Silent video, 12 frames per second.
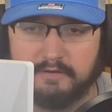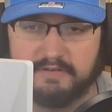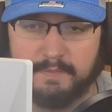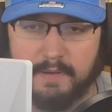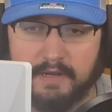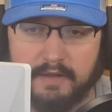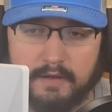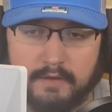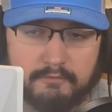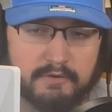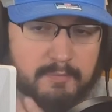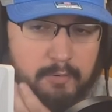there's been
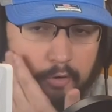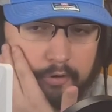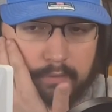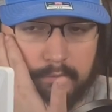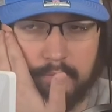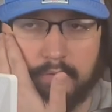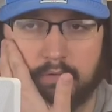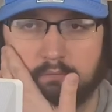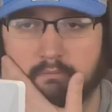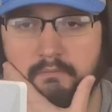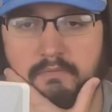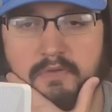a report
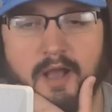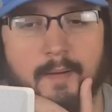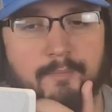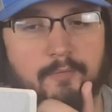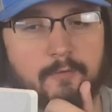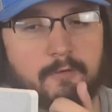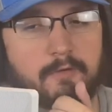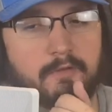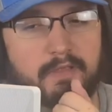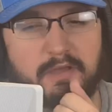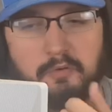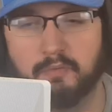a couple,
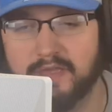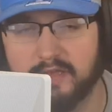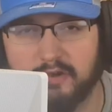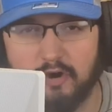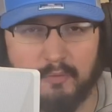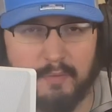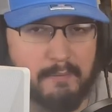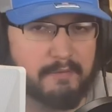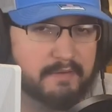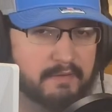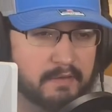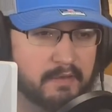like a week ago,
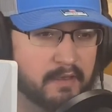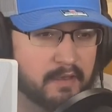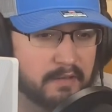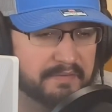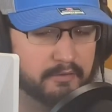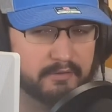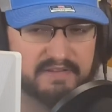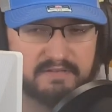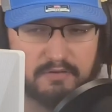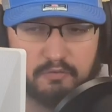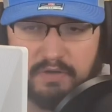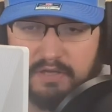maybe a little less
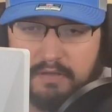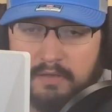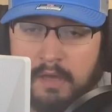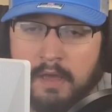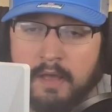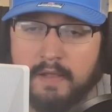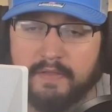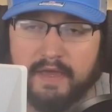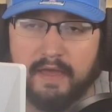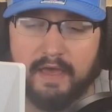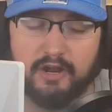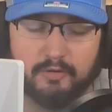than a week,
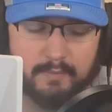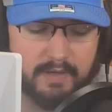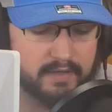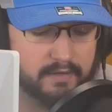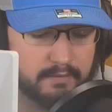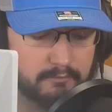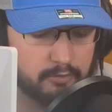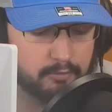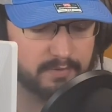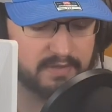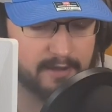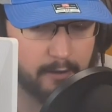that Edelman will
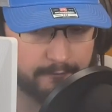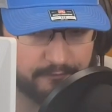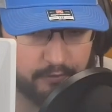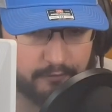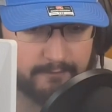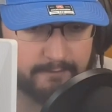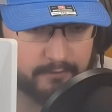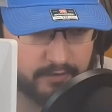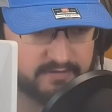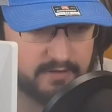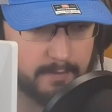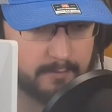be doubtful for
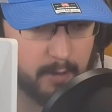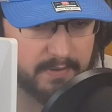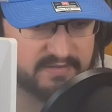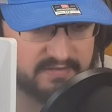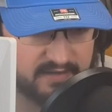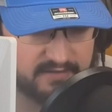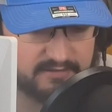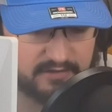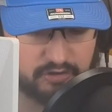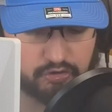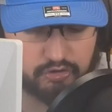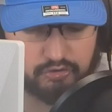this upcoming season
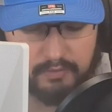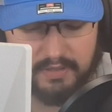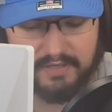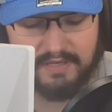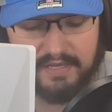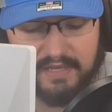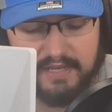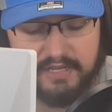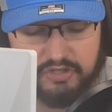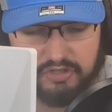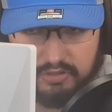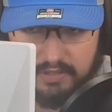due to a knee
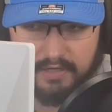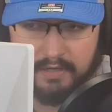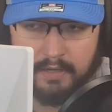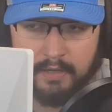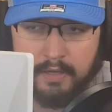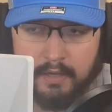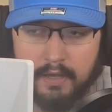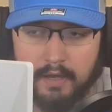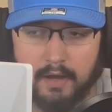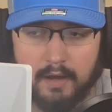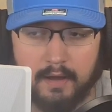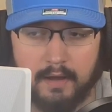injury.
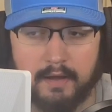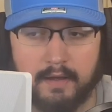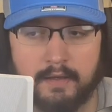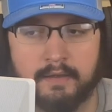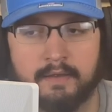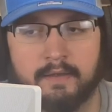Uh,